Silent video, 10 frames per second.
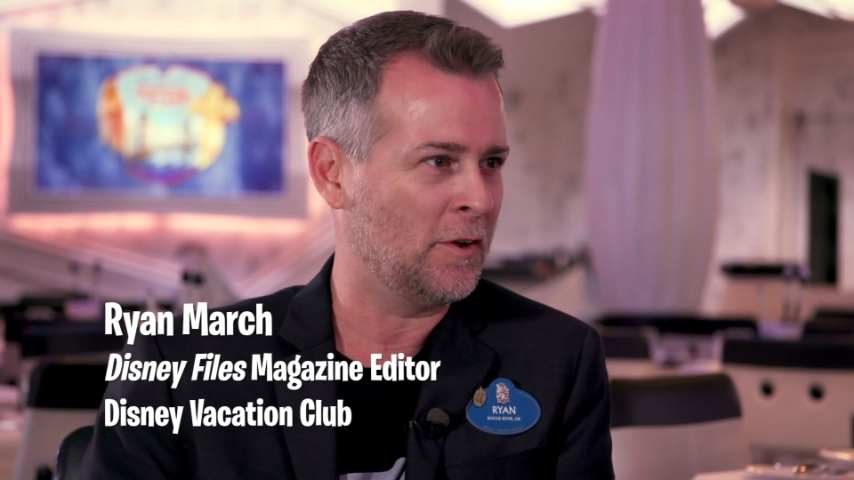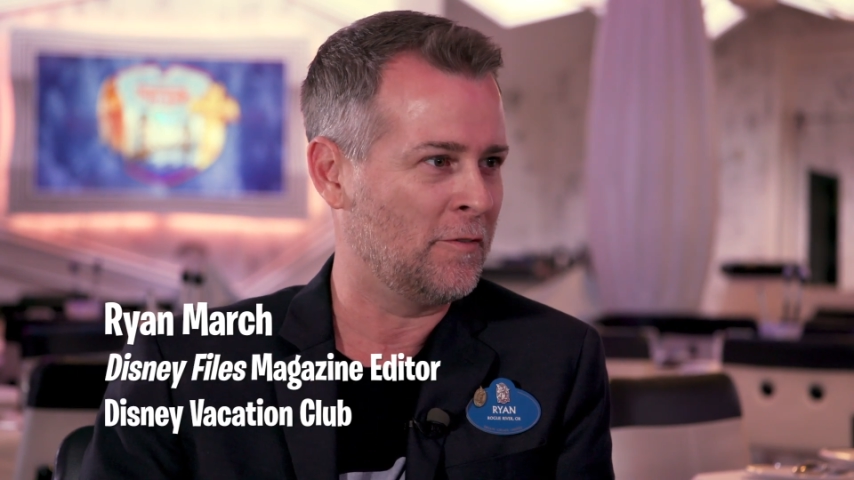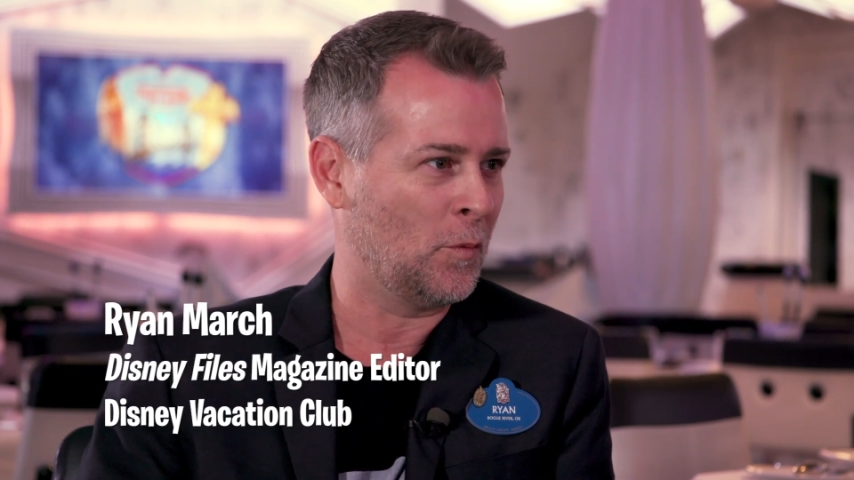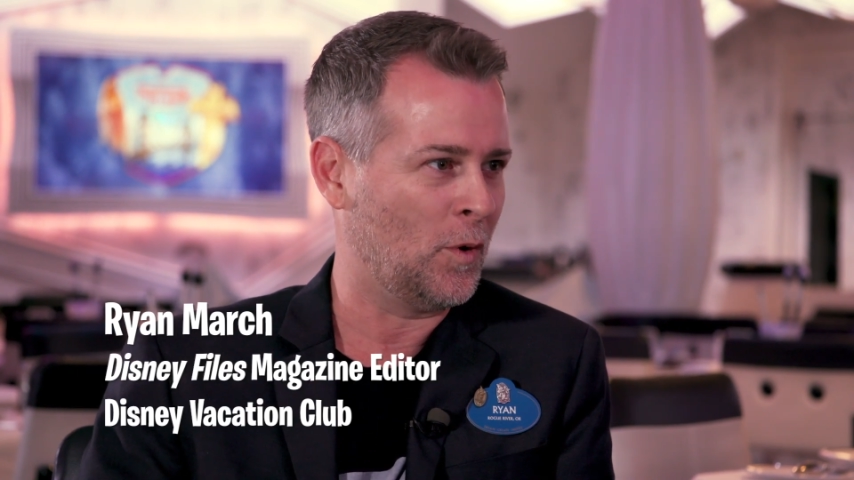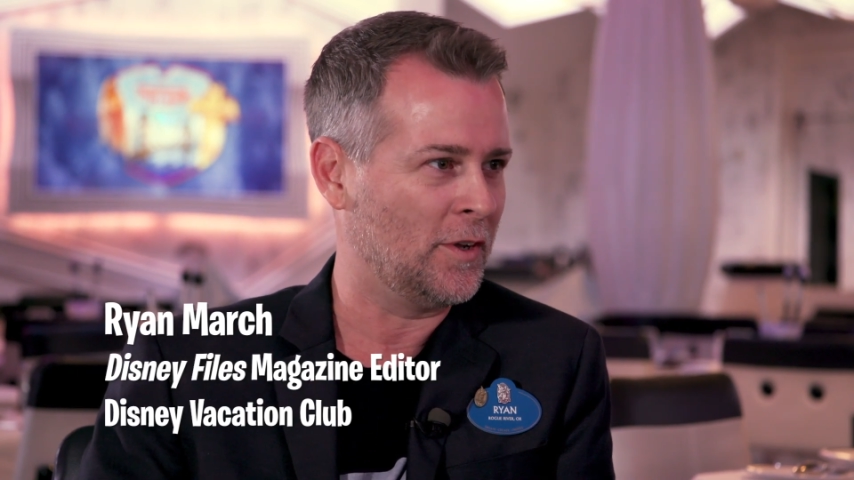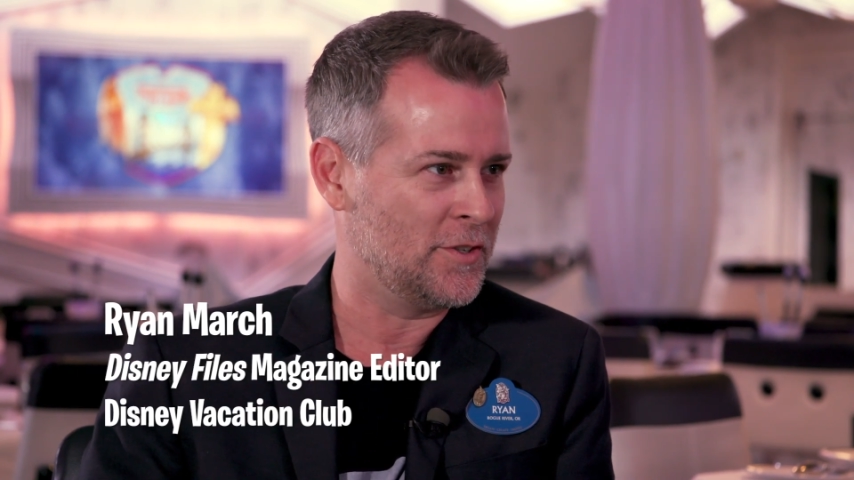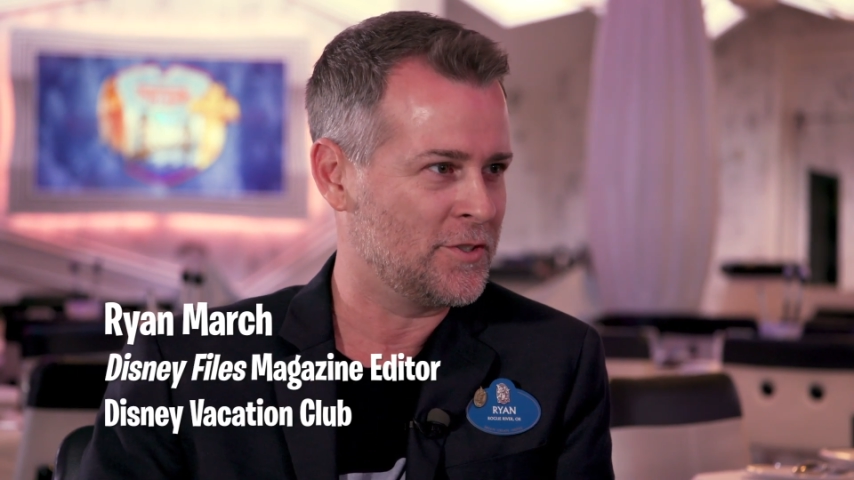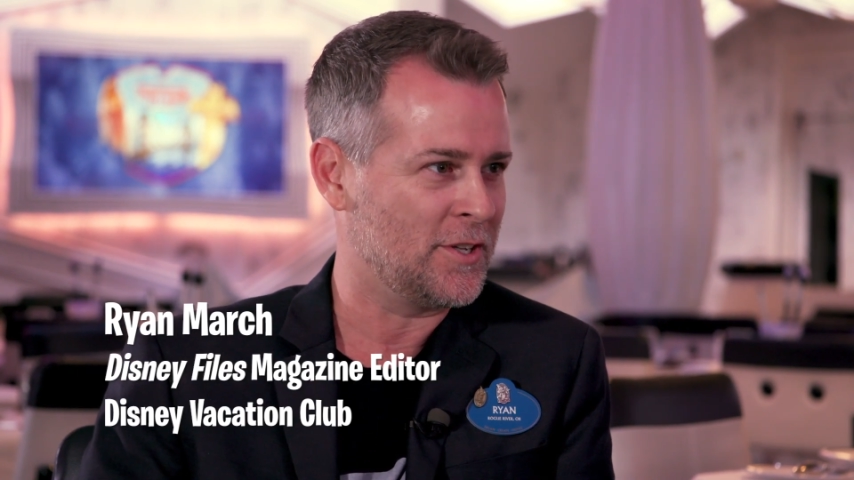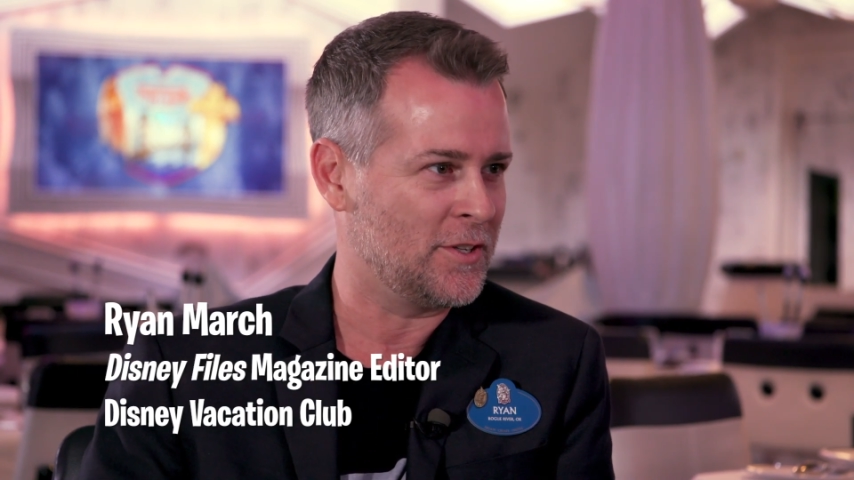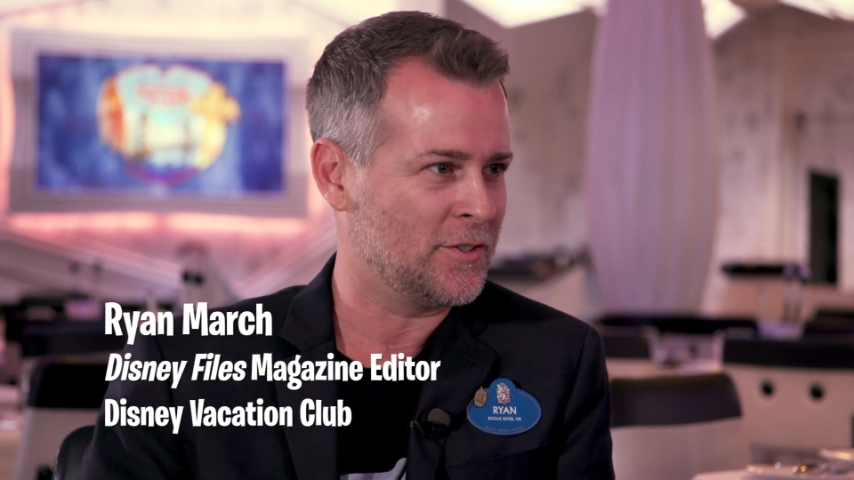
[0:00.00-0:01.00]
of the Walt
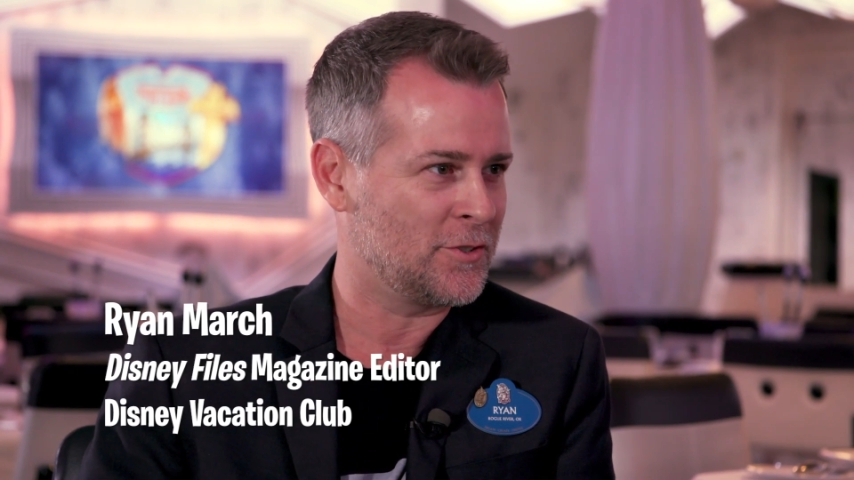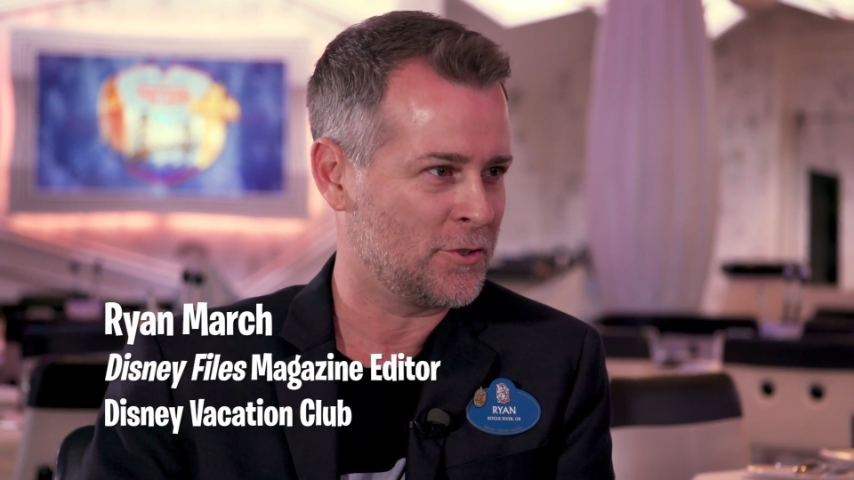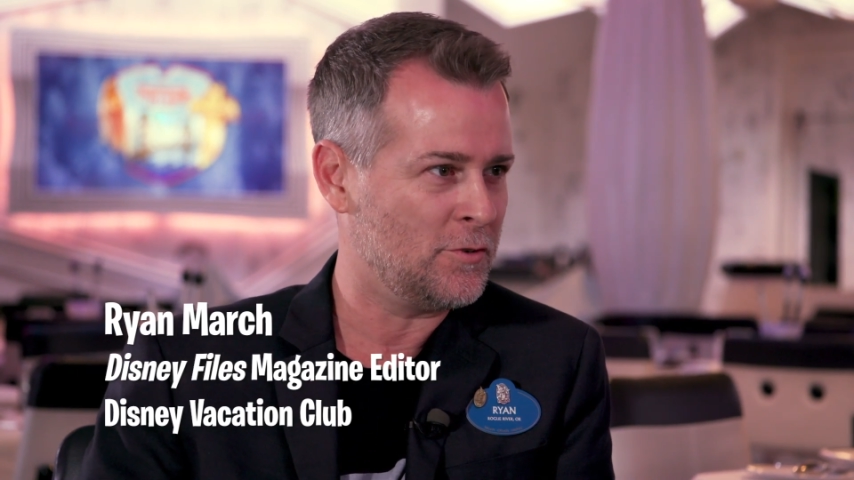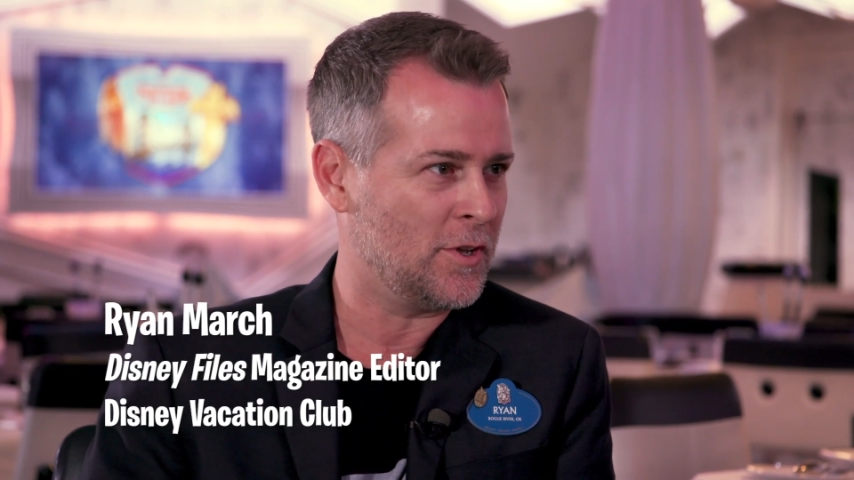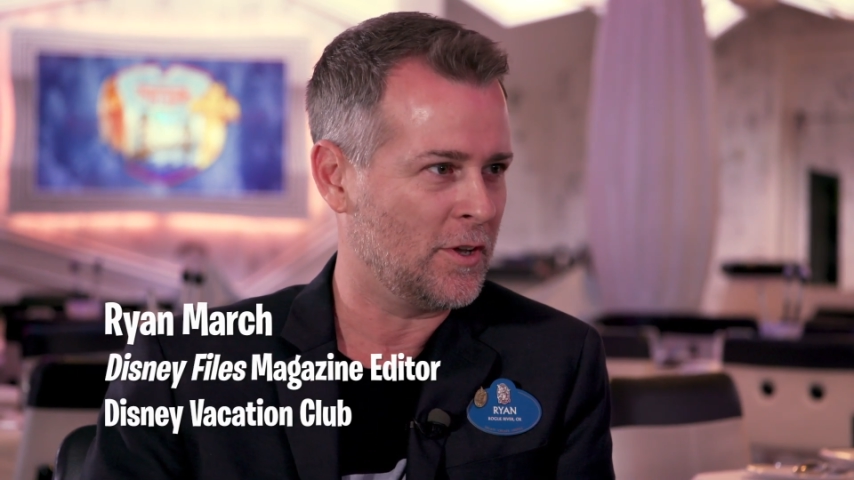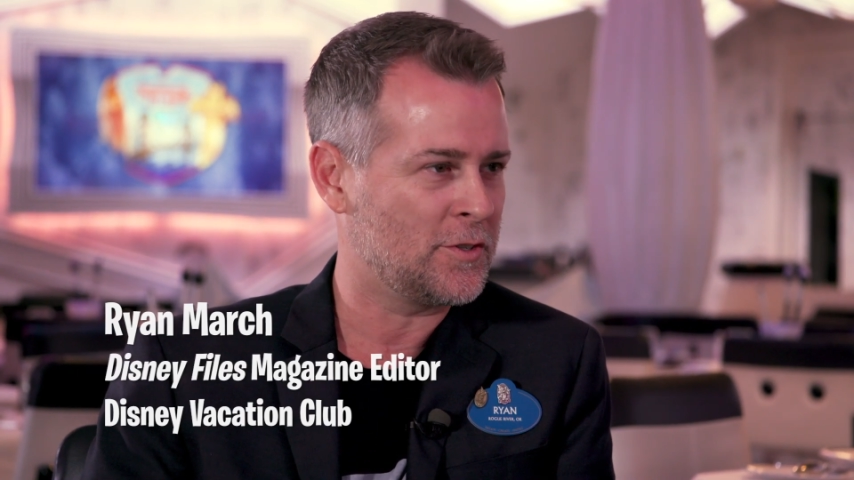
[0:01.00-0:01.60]
Disney Studio.